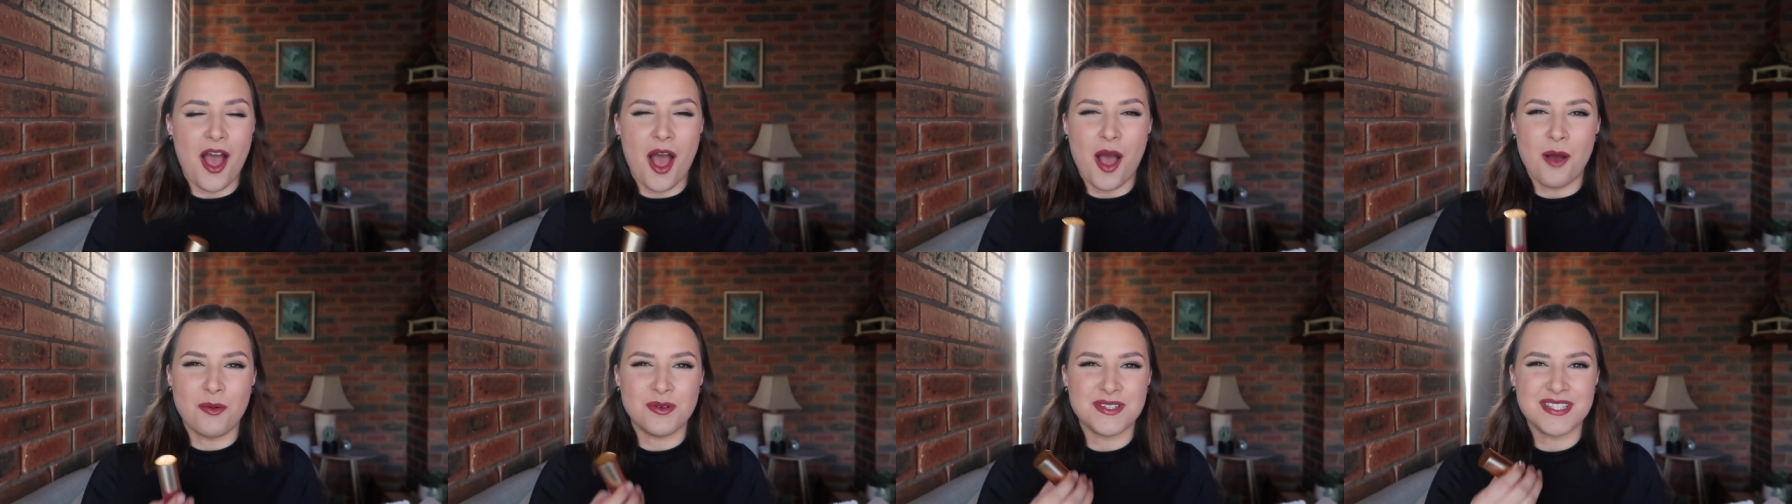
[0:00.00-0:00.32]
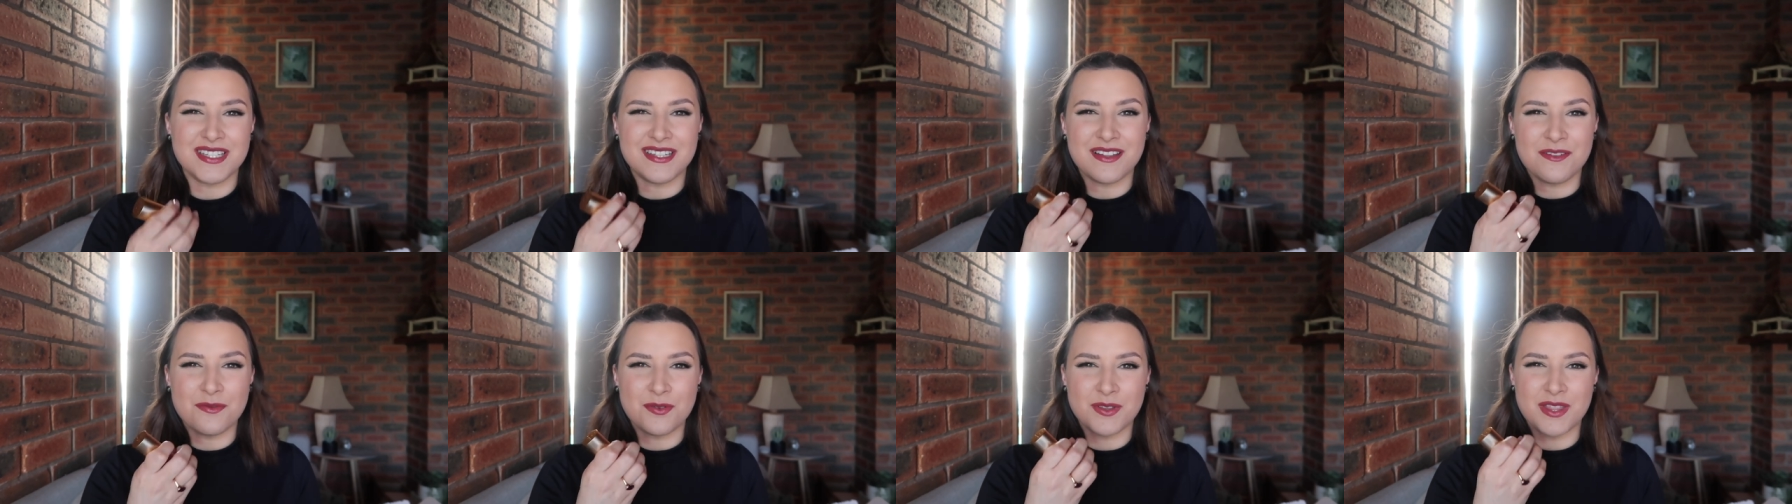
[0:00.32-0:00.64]
I
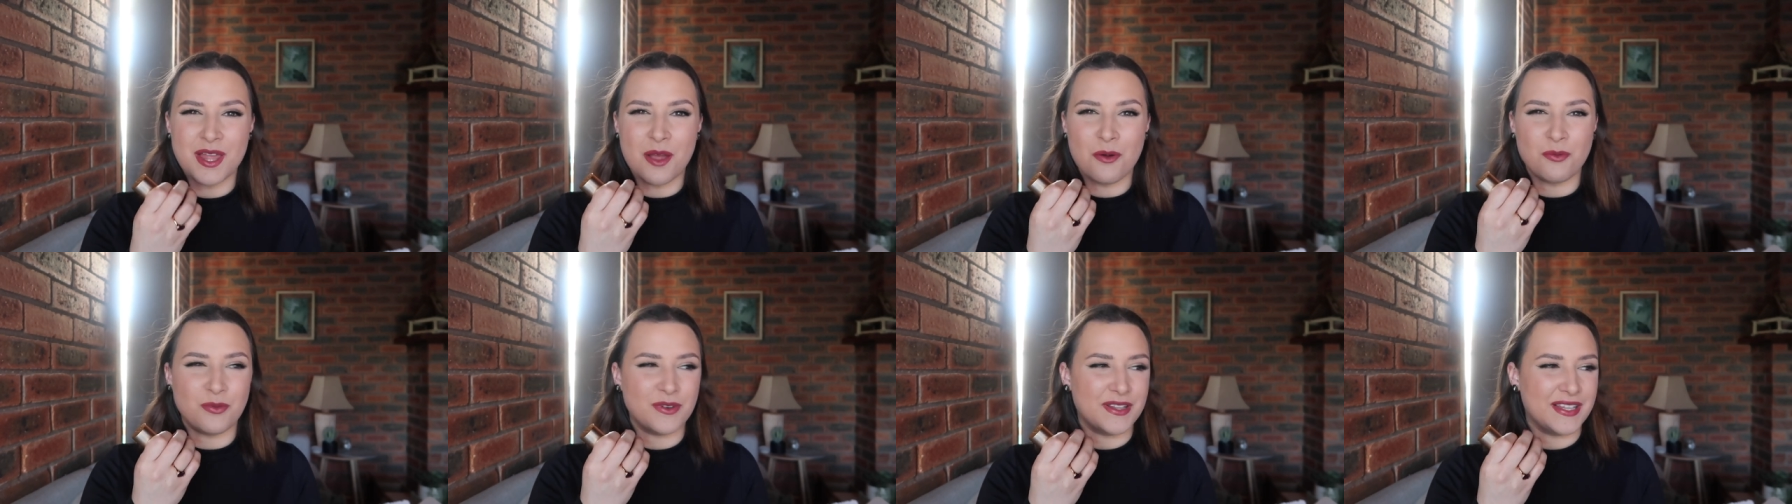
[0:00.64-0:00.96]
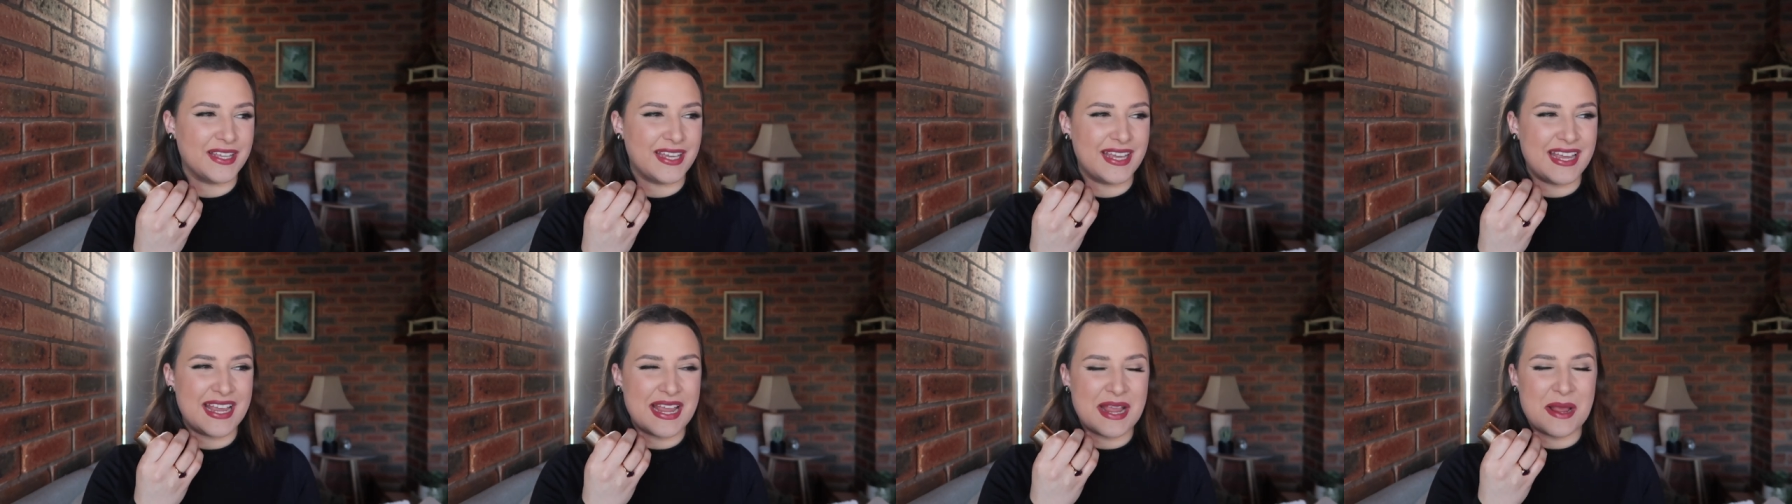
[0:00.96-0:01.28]
wasn't left with that
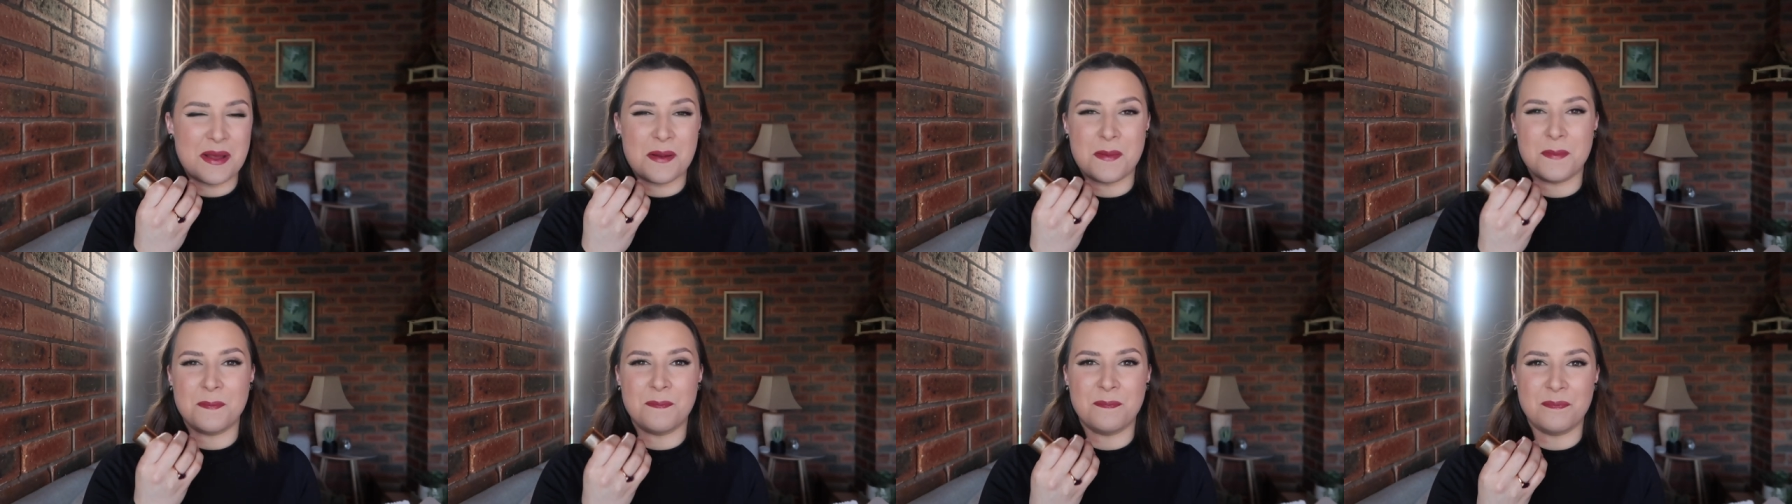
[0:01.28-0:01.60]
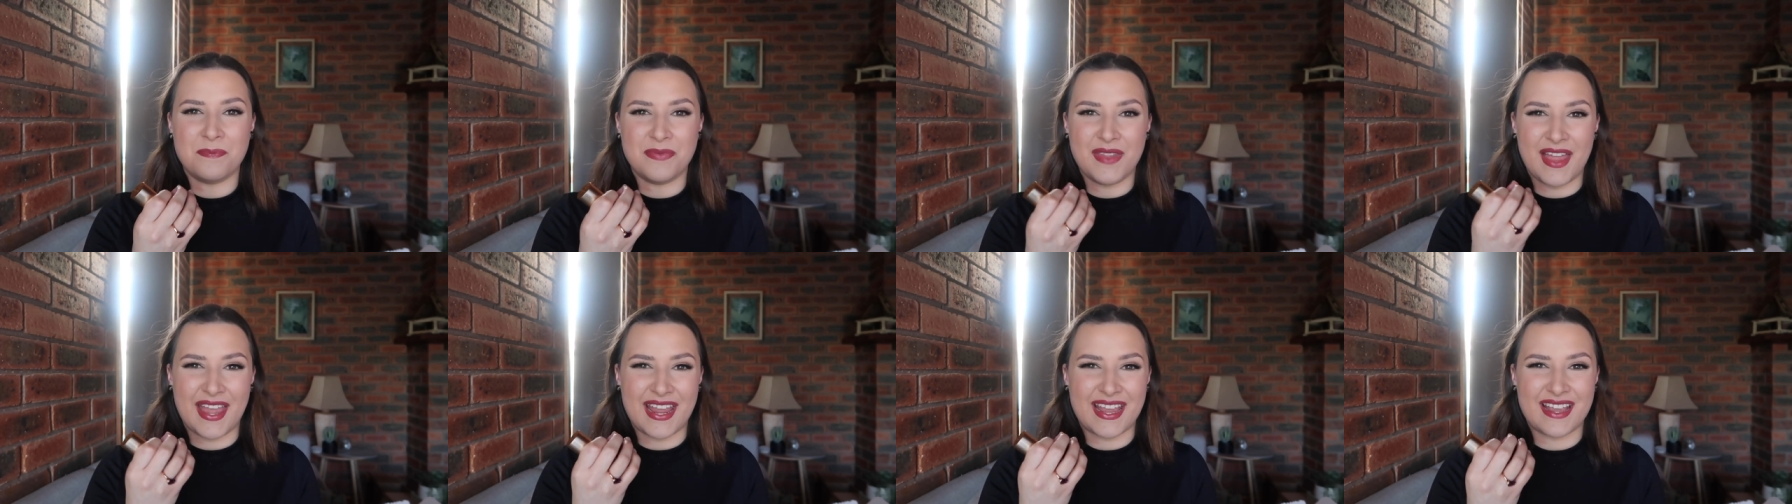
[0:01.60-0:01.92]
really
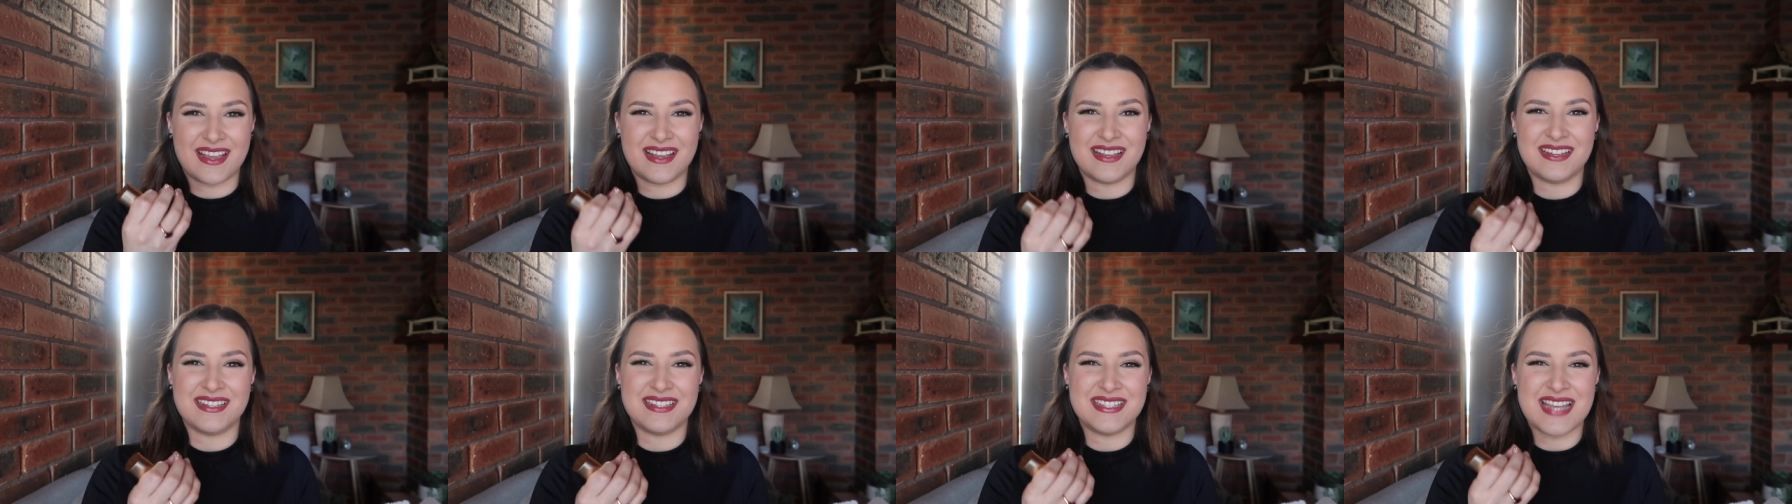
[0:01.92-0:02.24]
like